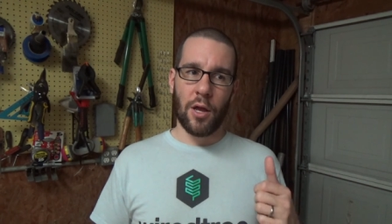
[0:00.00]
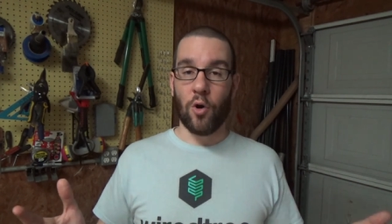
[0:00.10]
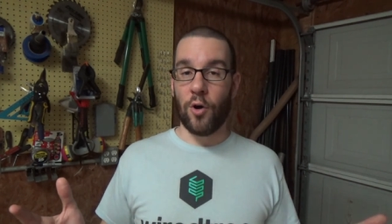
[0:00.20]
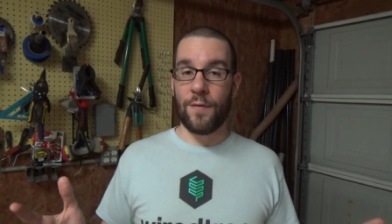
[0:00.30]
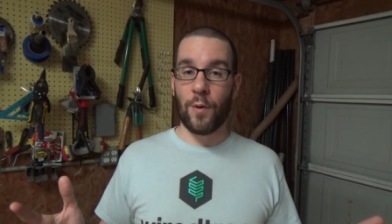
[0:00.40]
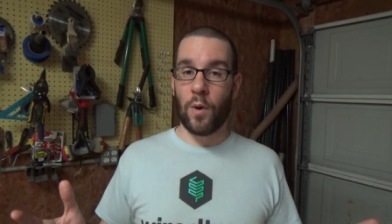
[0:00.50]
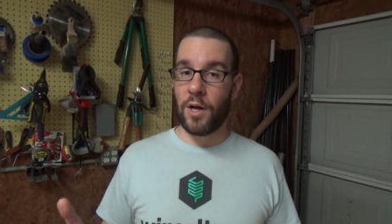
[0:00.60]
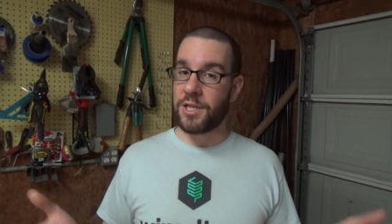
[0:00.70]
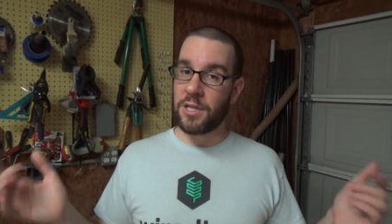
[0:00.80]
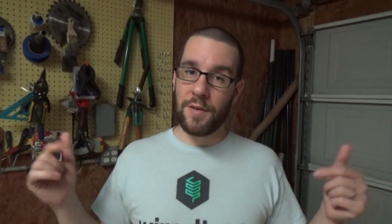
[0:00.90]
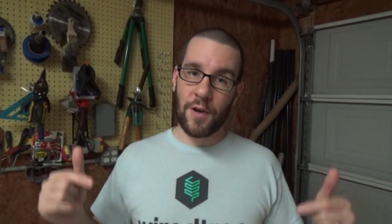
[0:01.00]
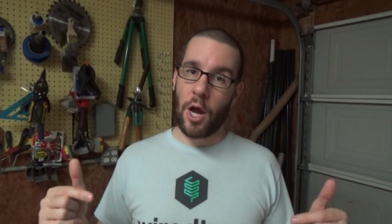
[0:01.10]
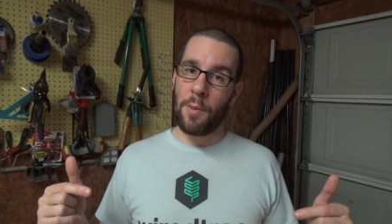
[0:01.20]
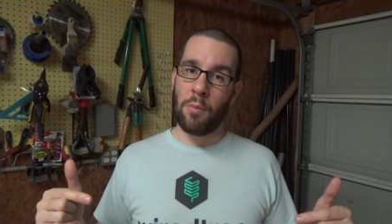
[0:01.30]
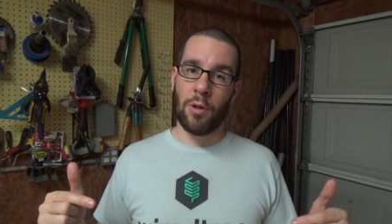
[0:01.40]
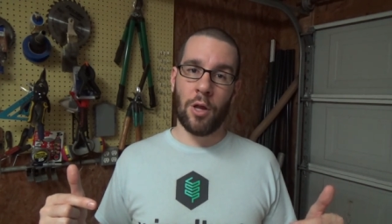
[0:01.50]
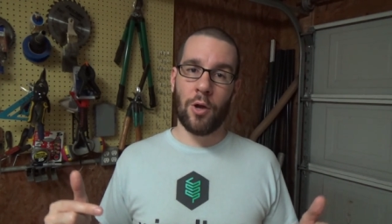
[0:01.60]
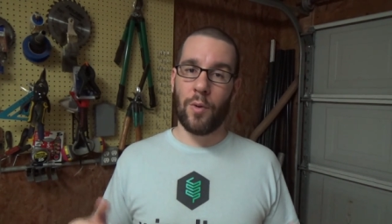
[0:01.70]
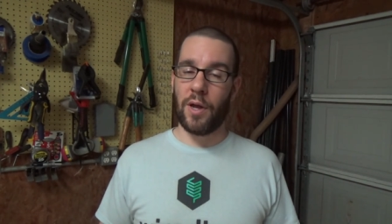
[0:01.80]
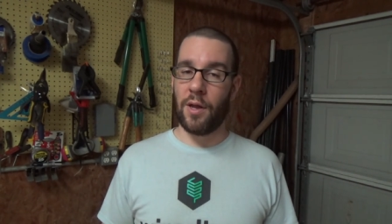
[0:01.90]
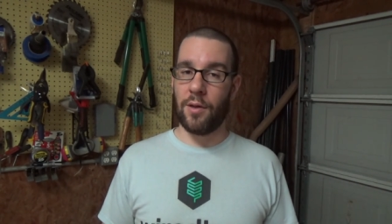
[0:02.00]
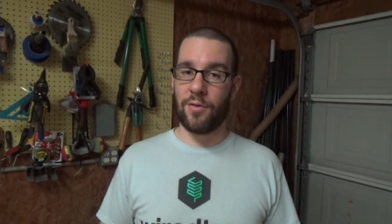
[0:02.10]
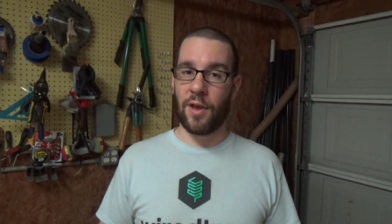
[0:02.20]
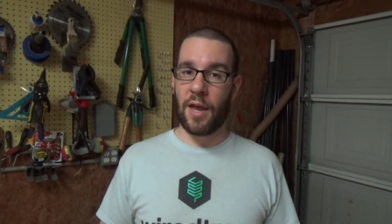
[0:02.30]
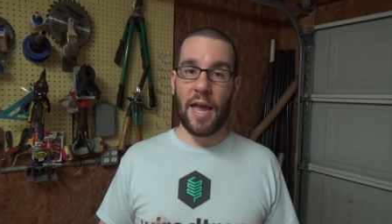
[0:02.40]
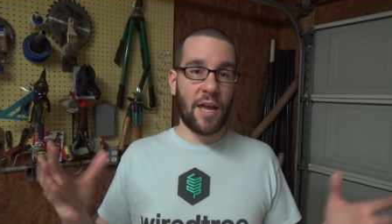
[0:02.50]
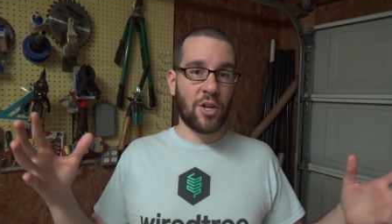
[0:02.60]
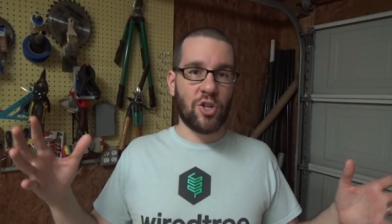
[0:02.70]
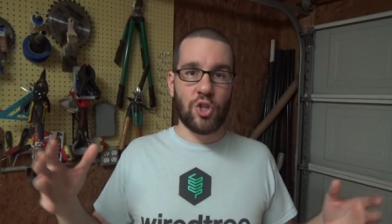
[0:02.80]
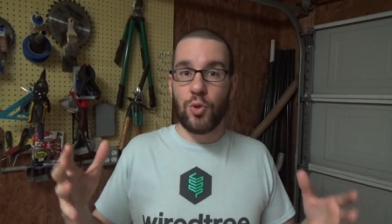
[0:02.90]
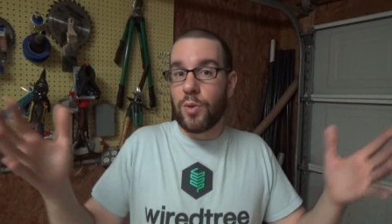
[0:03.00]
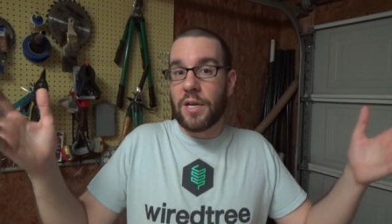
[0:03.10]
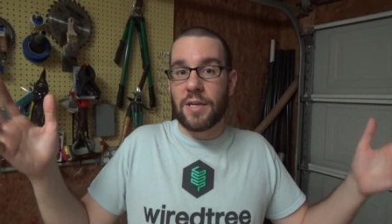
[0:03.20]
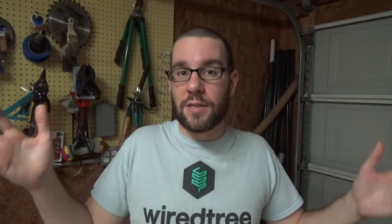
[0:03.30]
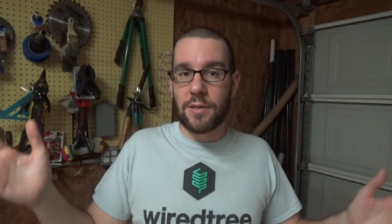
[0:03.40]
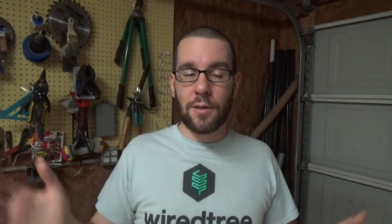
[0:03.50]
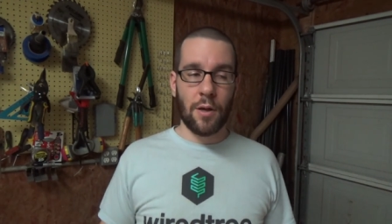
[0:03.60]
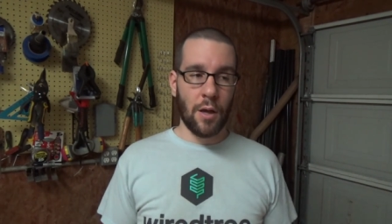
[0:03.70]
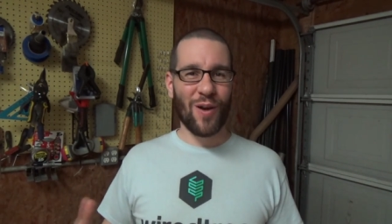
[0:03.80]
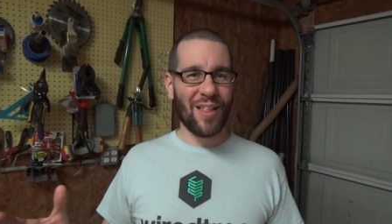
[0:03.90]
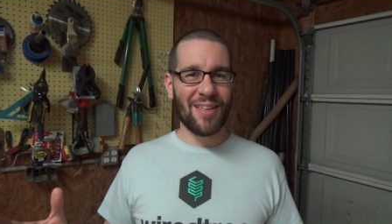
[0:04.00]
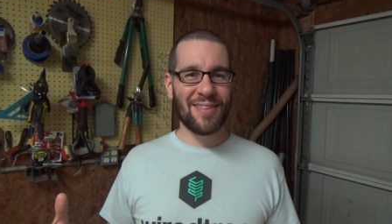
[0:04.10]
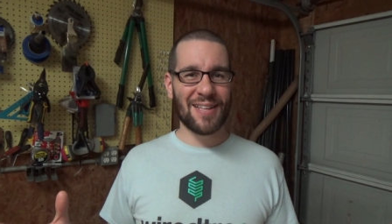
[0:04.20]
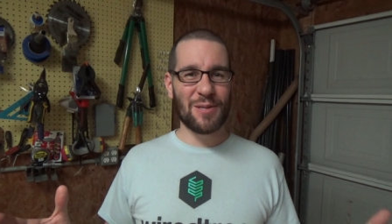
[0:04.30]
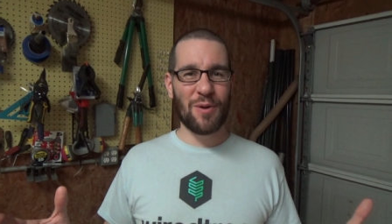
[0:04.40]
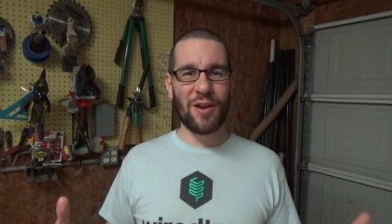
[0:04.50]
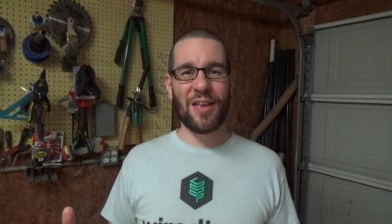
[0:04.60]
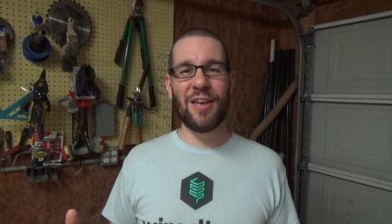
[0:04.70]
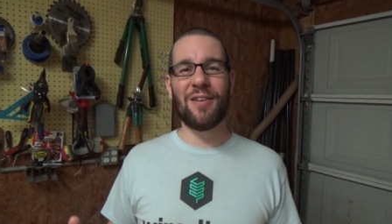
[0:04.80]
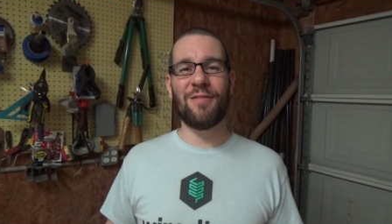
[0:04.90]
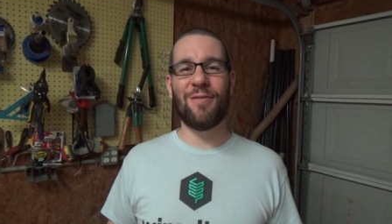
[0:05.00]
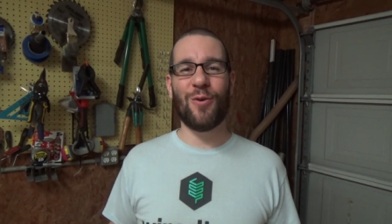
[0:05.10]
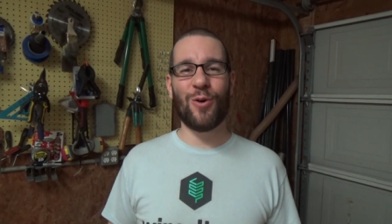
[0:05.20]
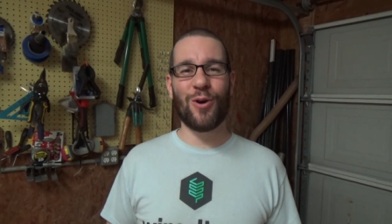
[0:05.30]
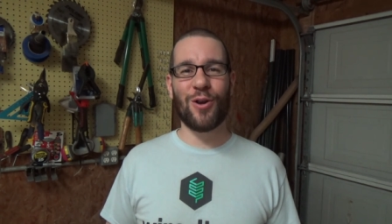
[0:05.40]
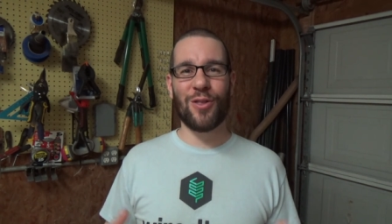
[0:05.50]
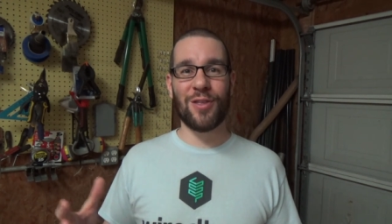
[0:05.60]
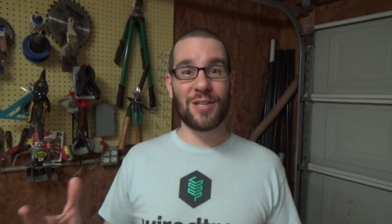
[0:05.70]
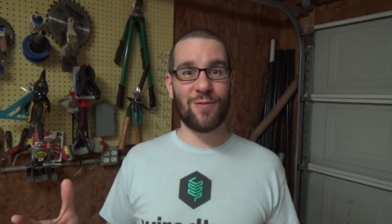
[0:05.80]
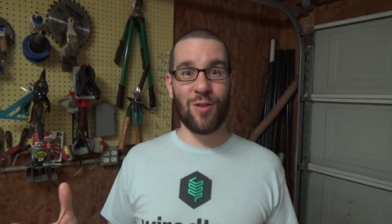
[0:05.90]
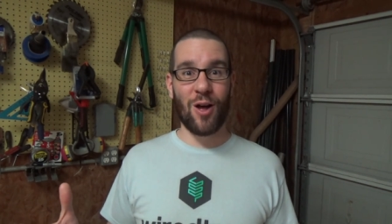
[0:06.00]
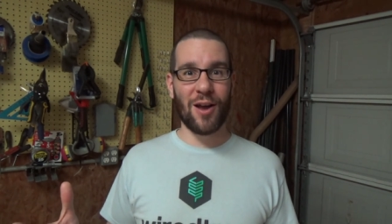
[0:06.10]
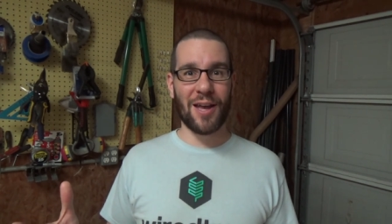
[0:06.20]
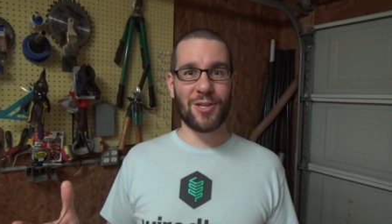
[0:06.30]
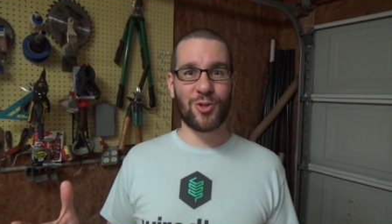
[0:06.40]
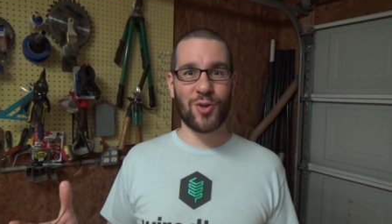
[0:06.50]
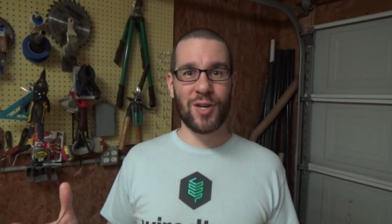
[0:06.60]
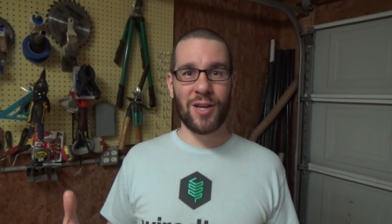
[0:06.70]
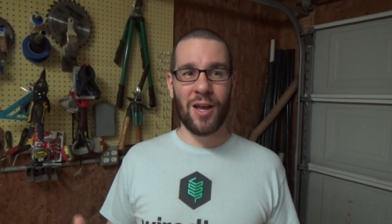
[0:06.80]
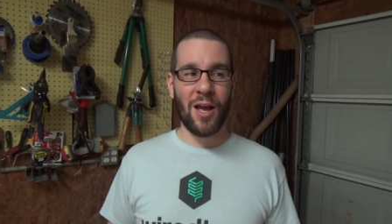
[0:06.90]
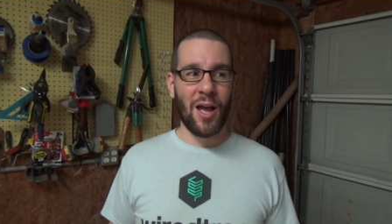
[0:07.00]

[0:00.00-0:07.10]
or if you want, just leave a comment below and say, hey, do this. Well, I think that's about it for this vlog entry.